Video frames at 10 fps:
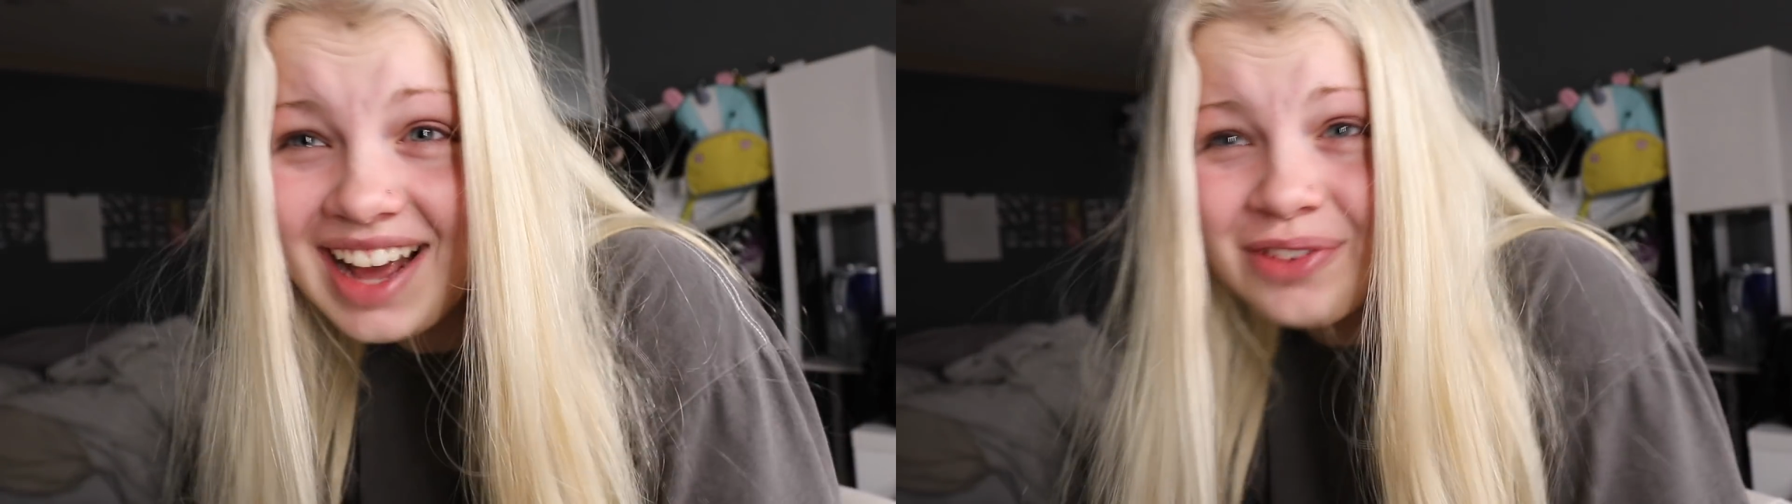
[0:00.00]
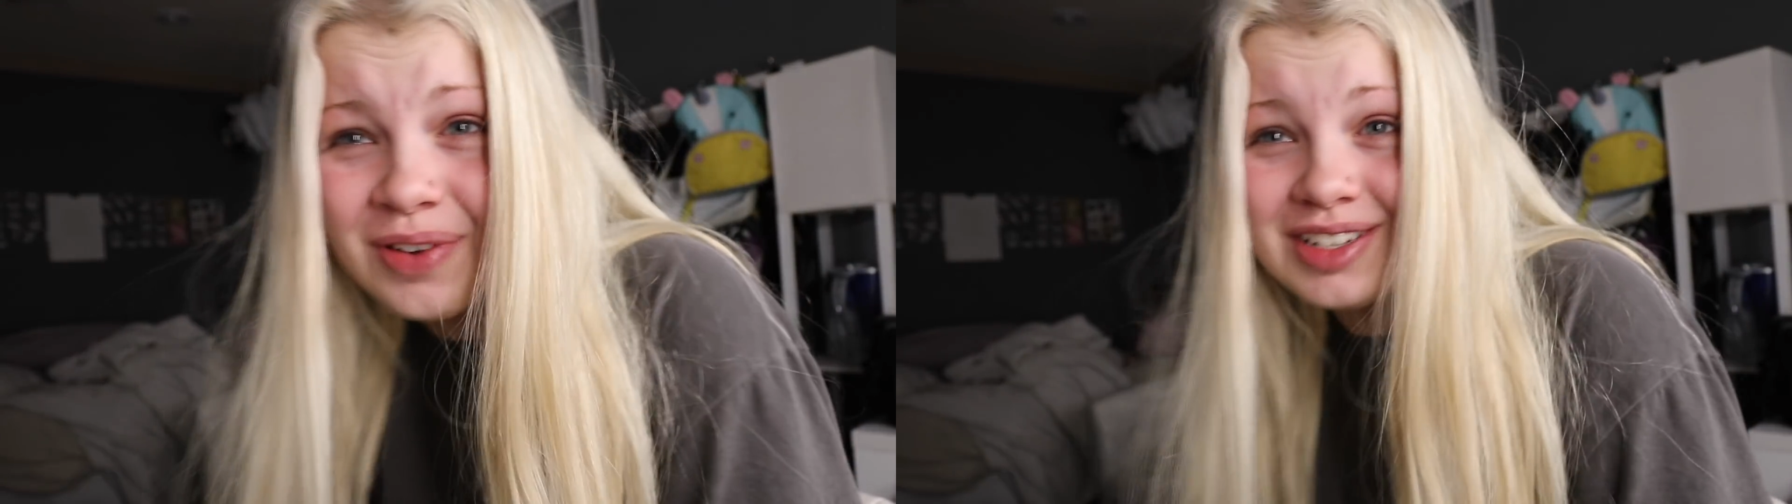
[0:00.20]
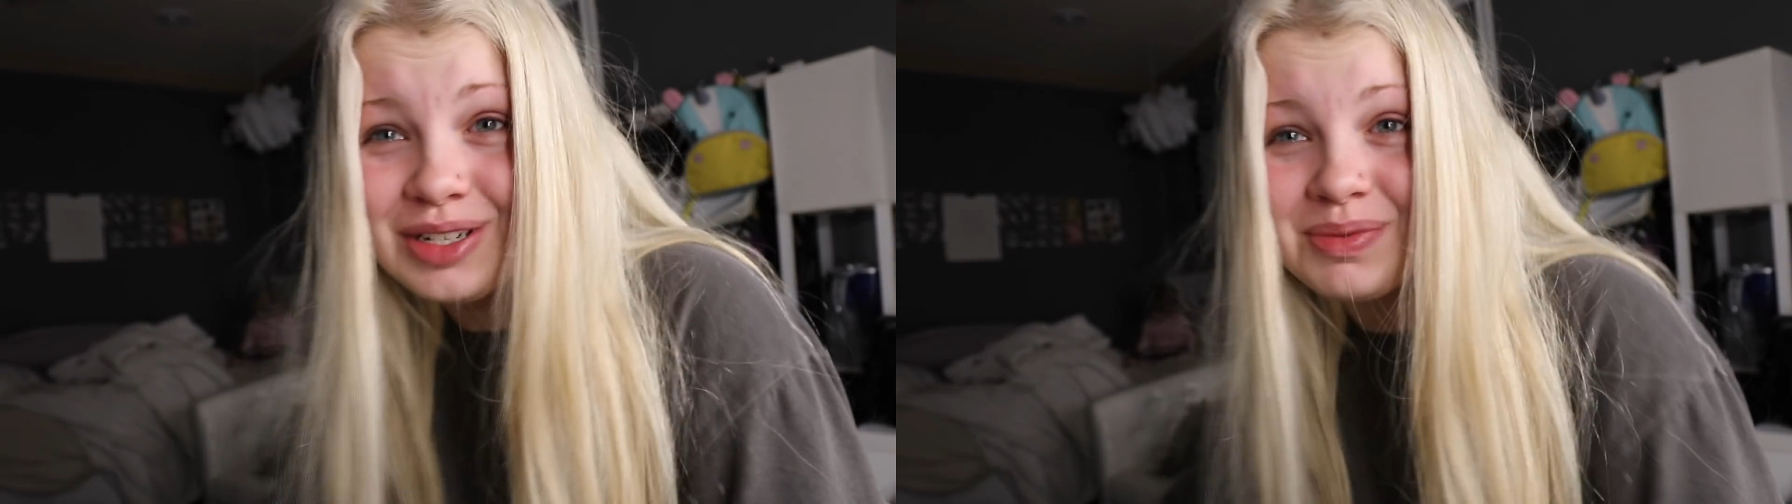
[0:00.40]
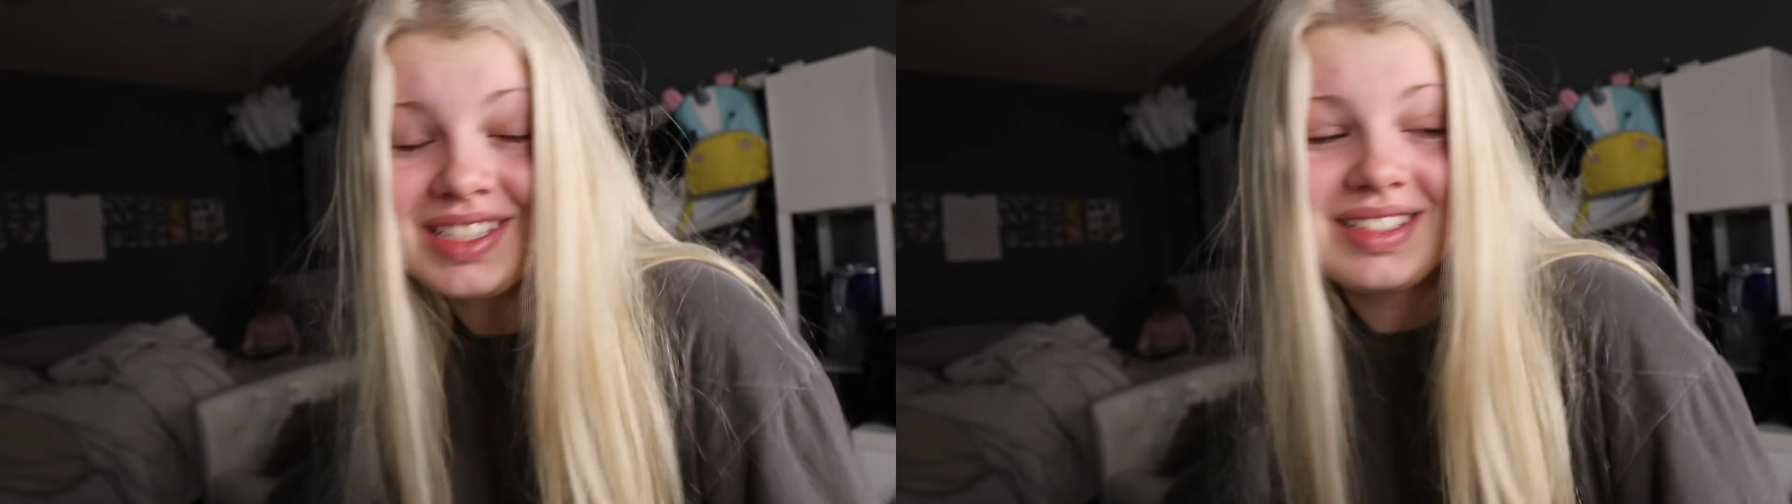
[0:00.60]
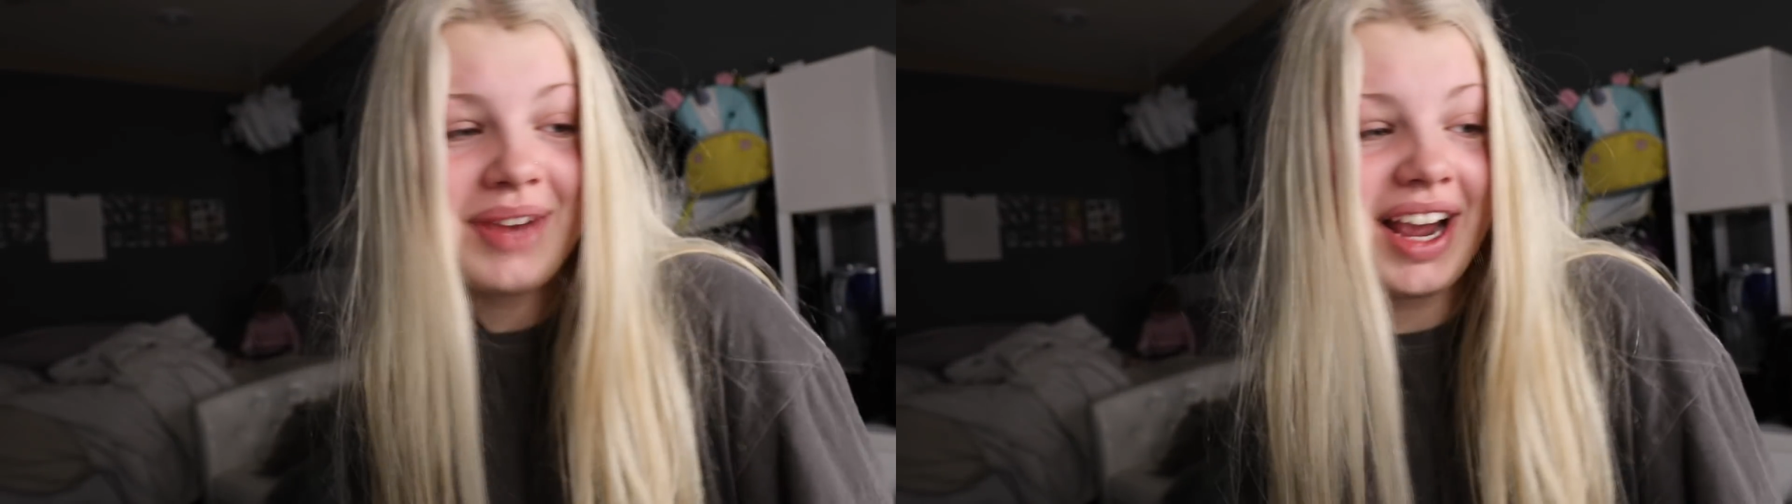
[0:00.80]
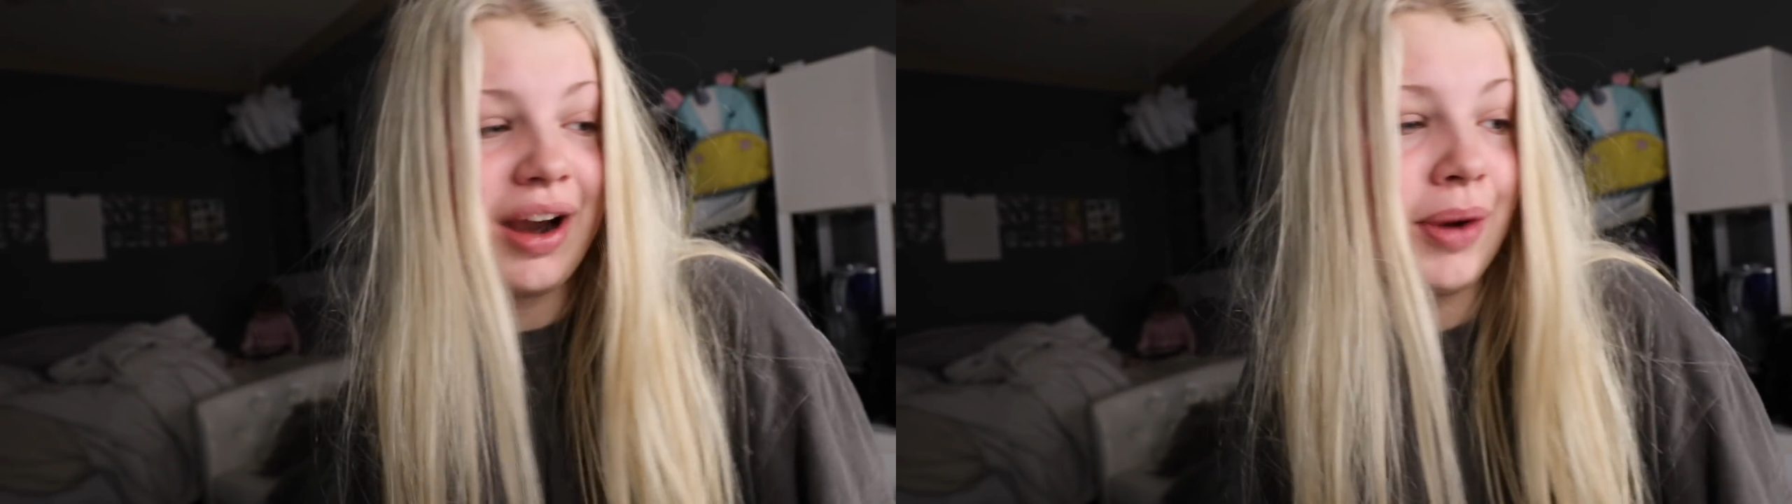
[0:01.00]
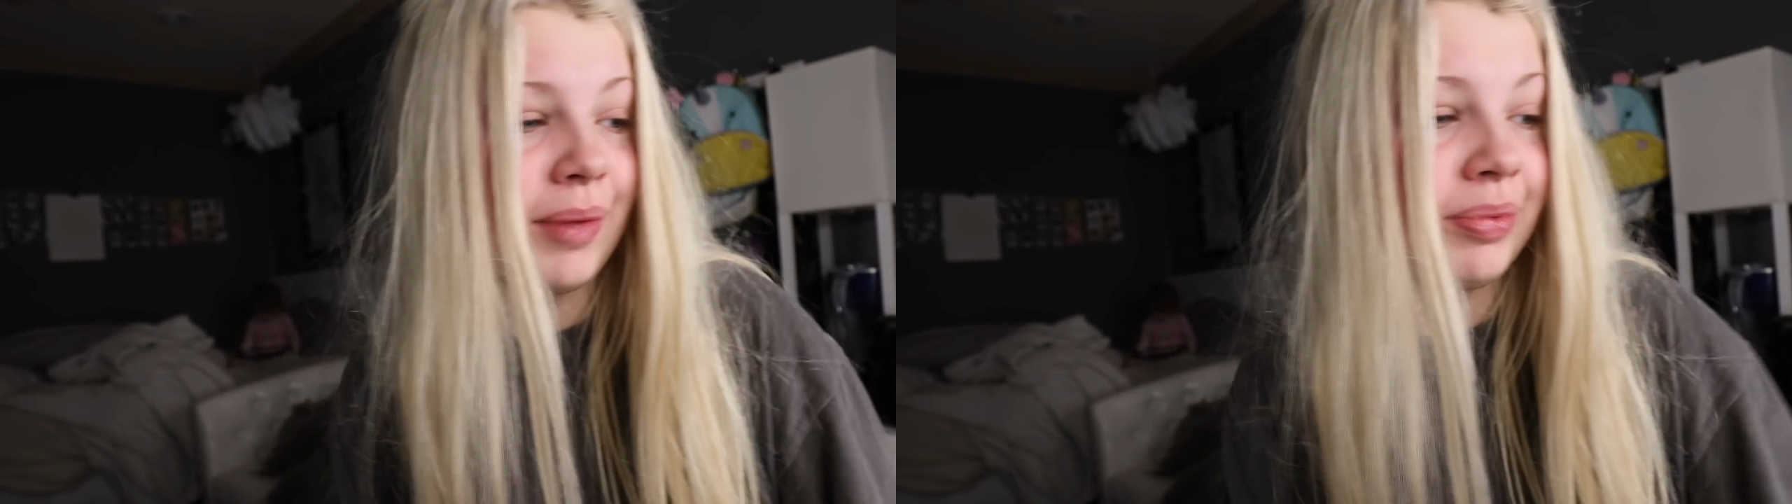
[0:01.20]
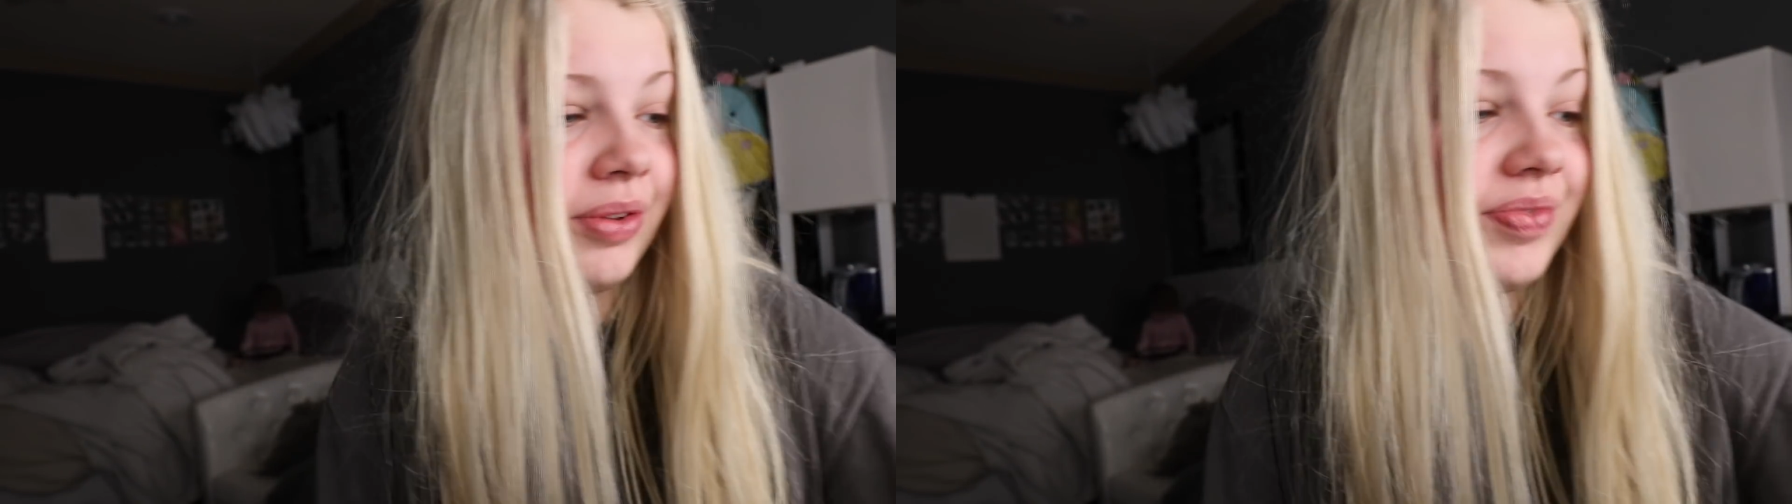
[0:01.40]
the front two pieces of my hair
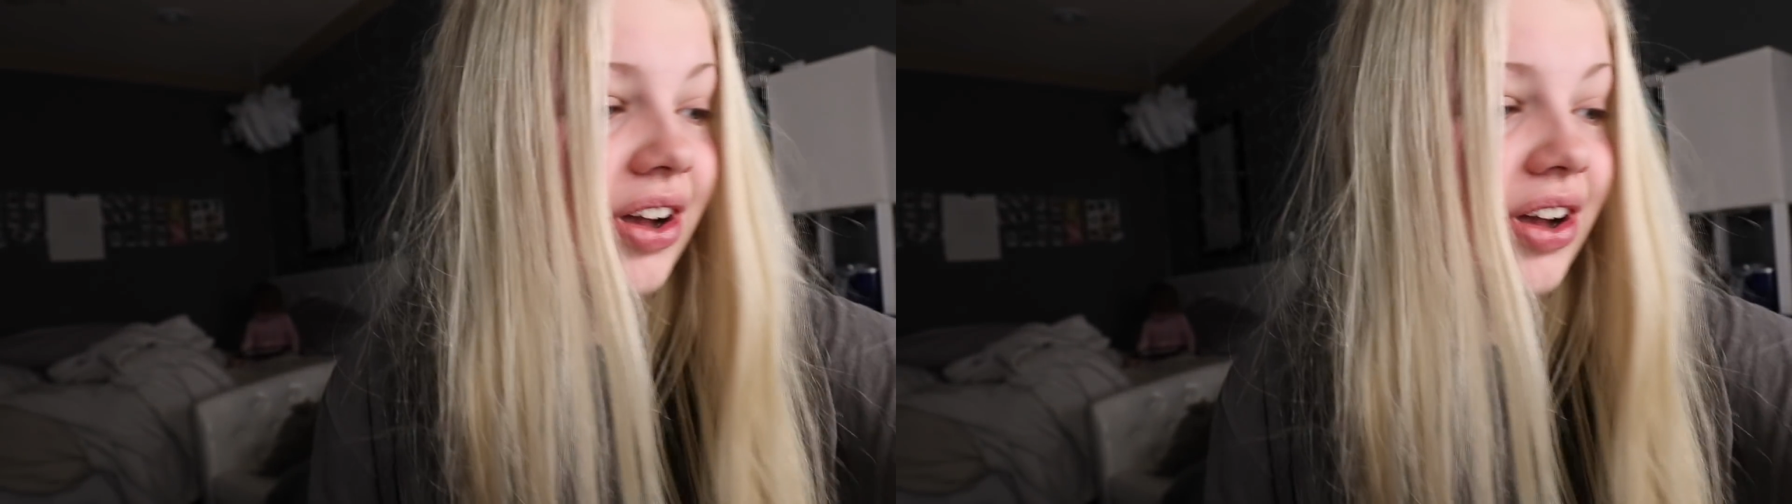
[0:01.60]
purple.